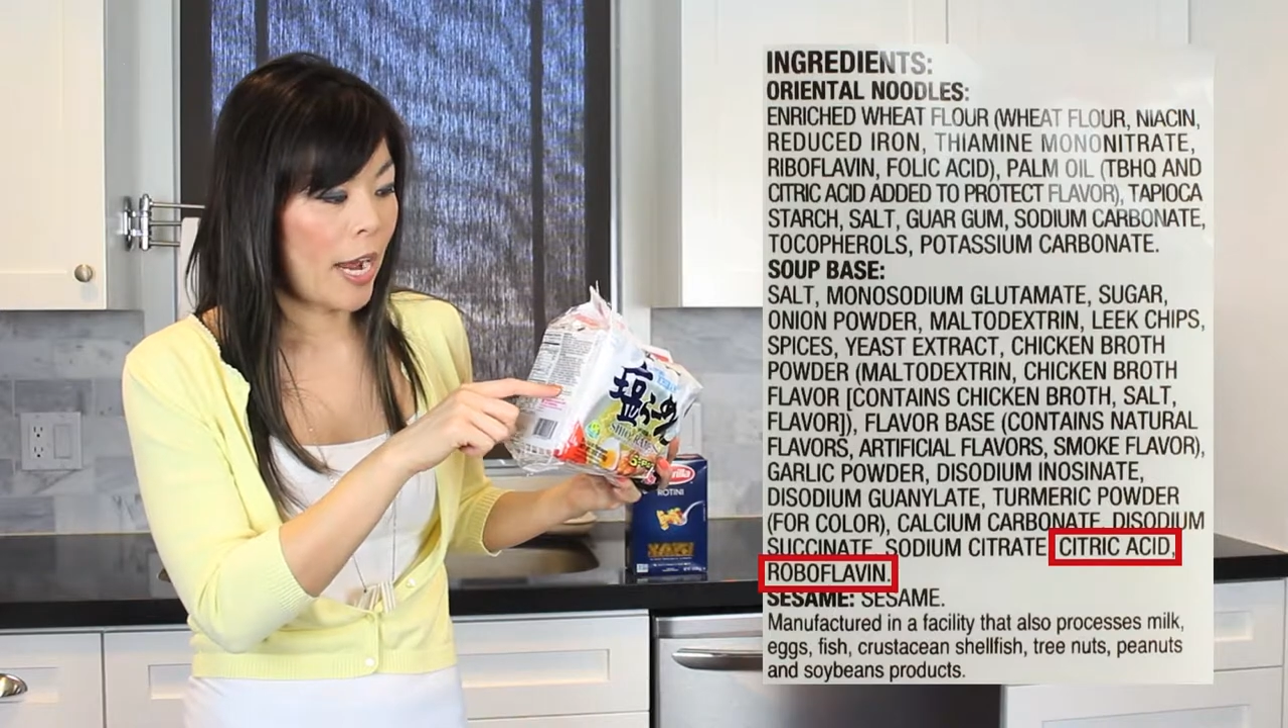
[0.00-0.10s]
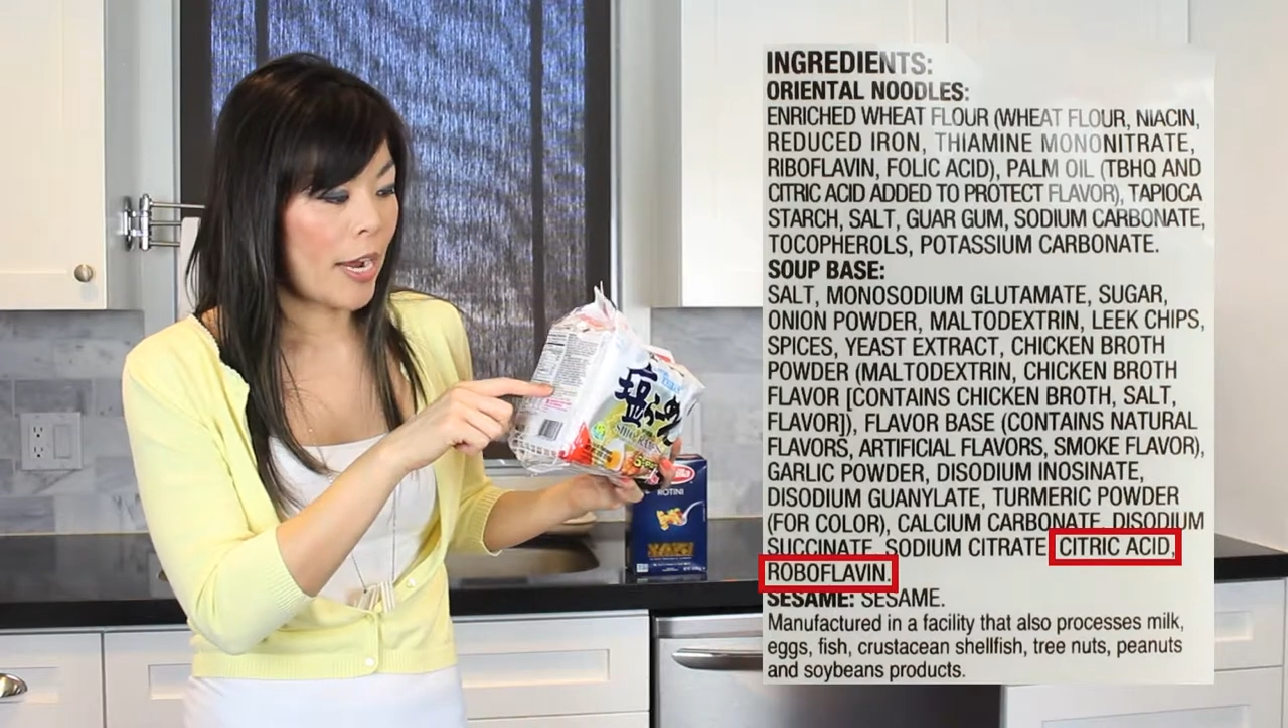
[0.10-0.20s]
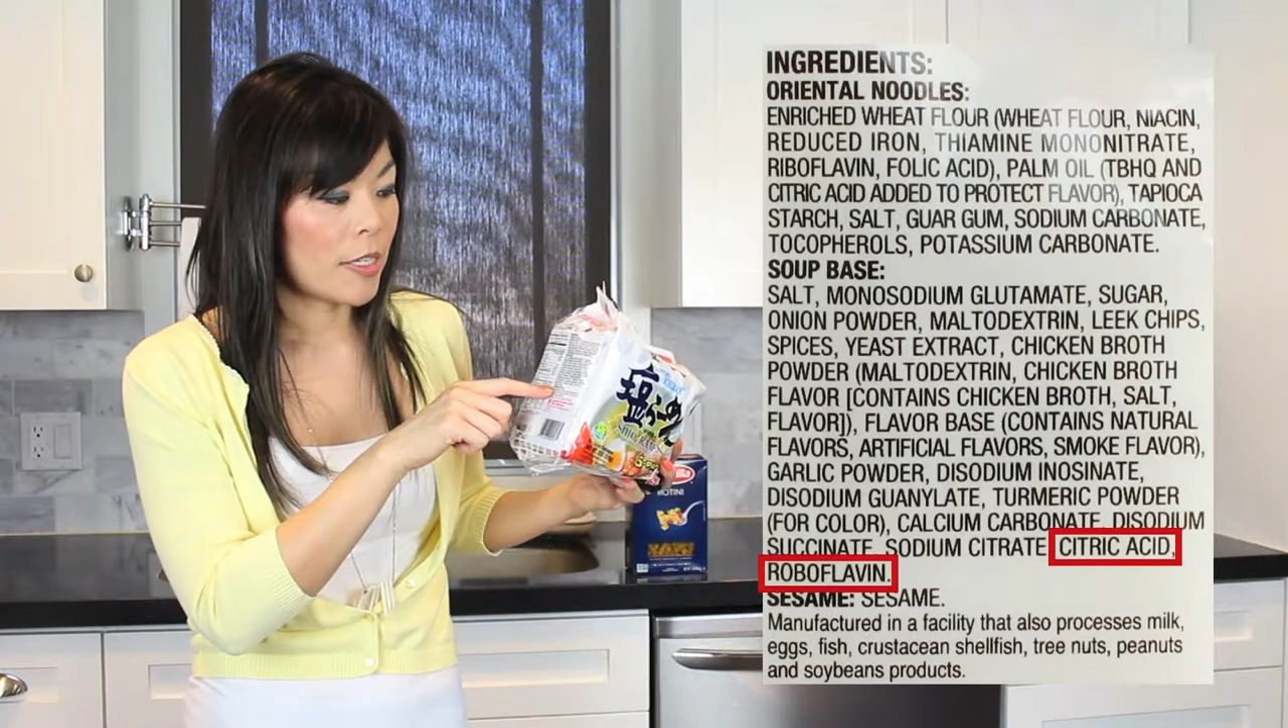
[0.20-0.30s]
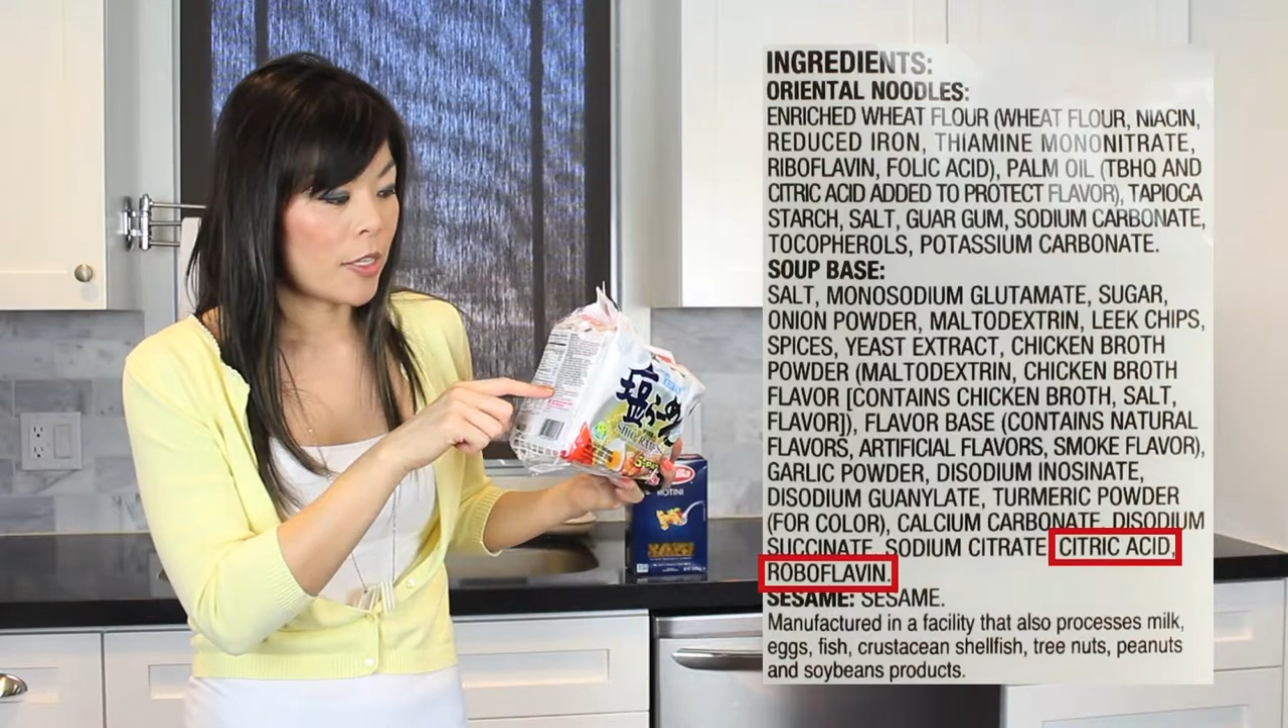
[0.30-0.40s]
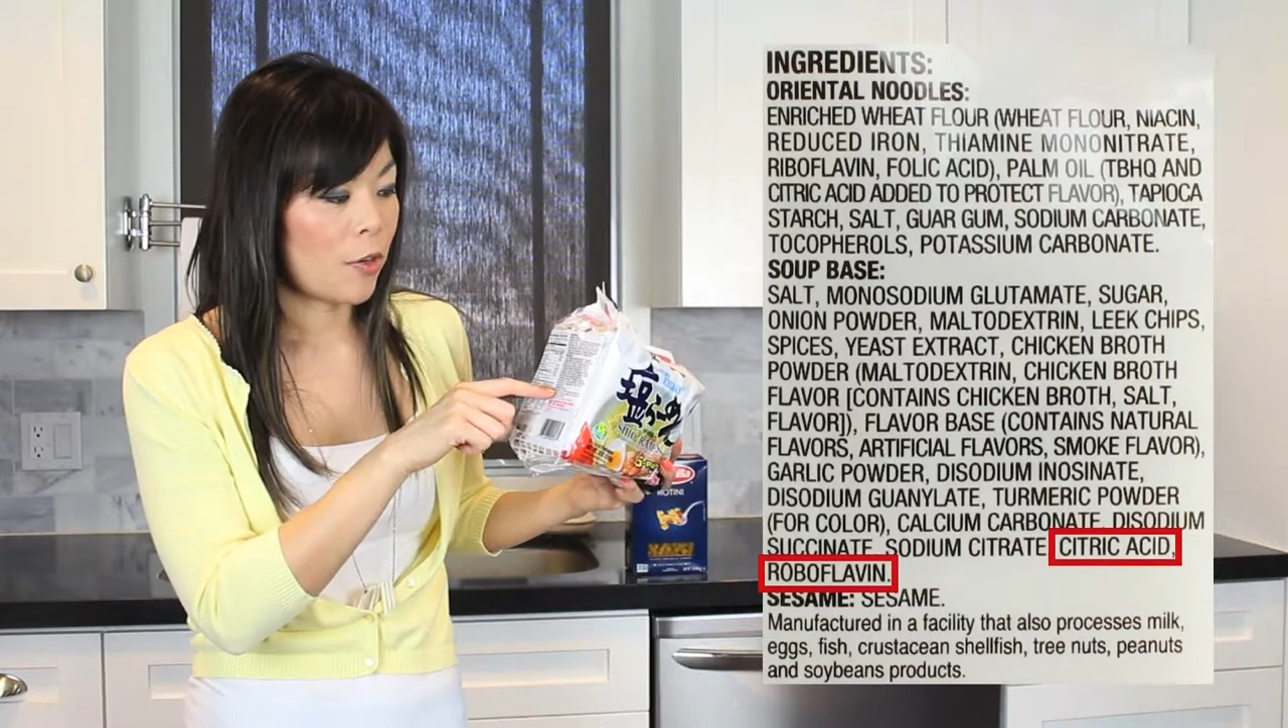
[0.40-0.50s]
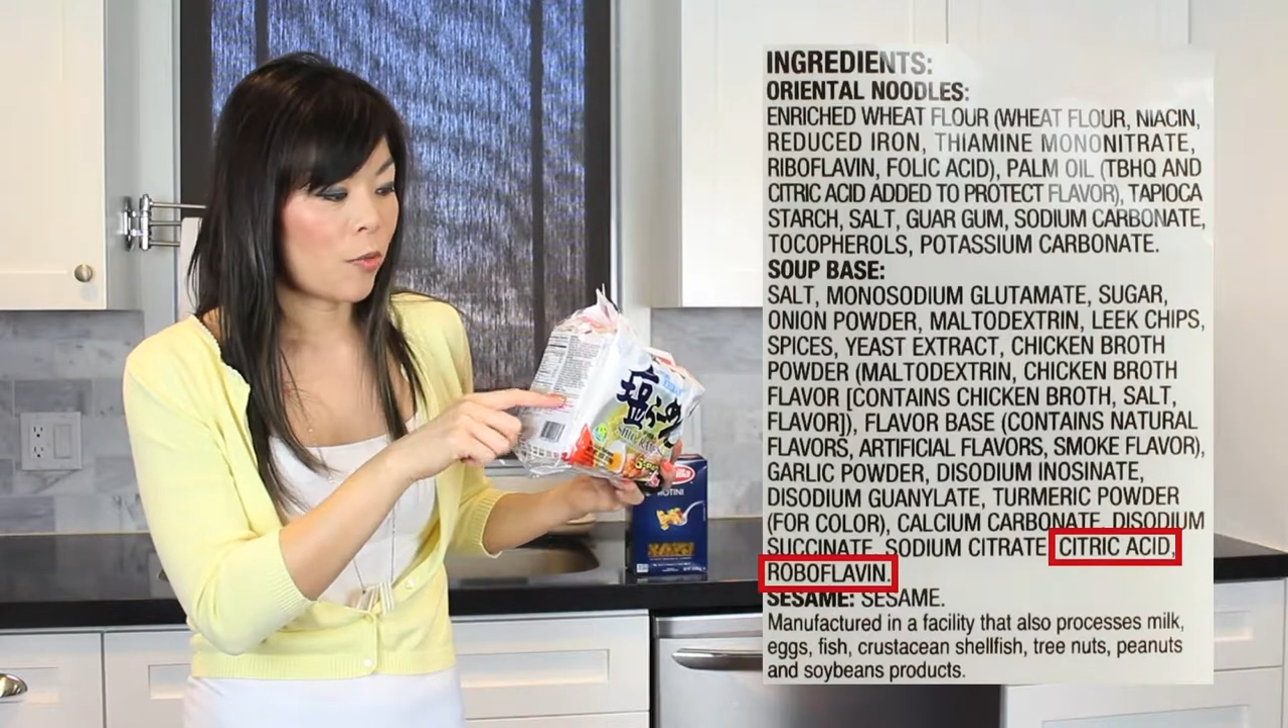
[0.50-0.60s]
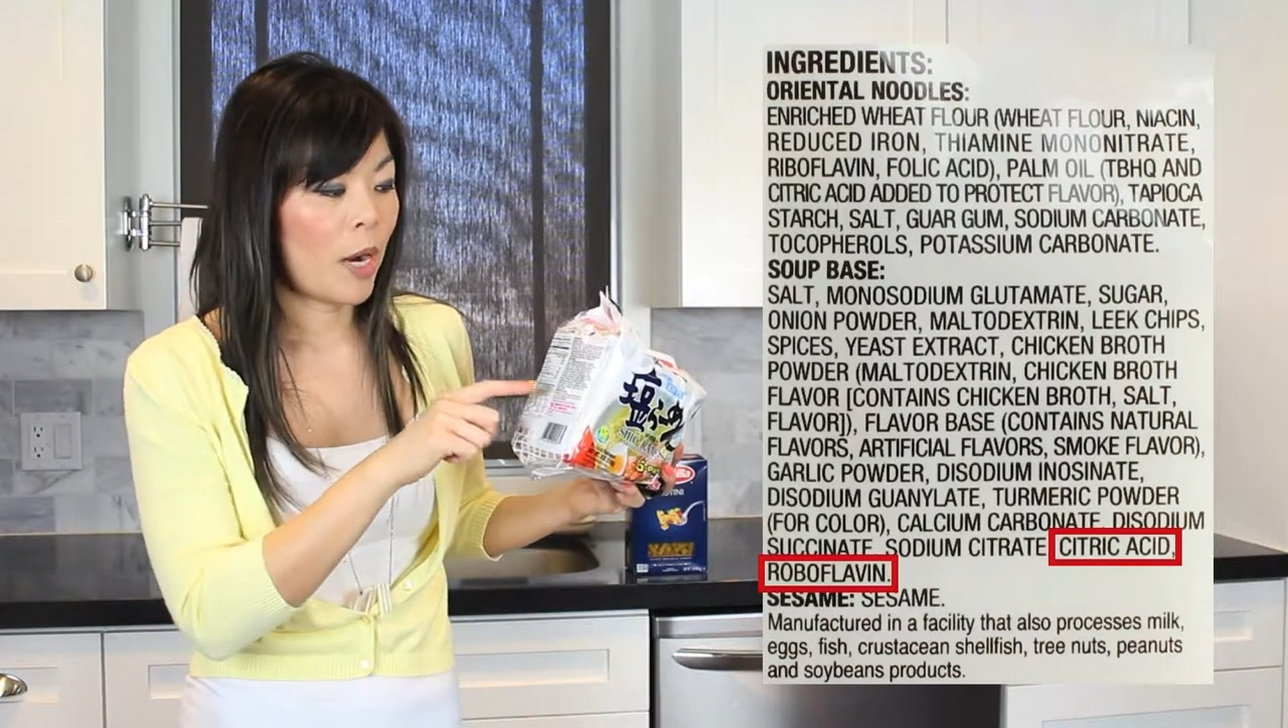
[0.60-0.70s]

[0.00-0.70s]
acid or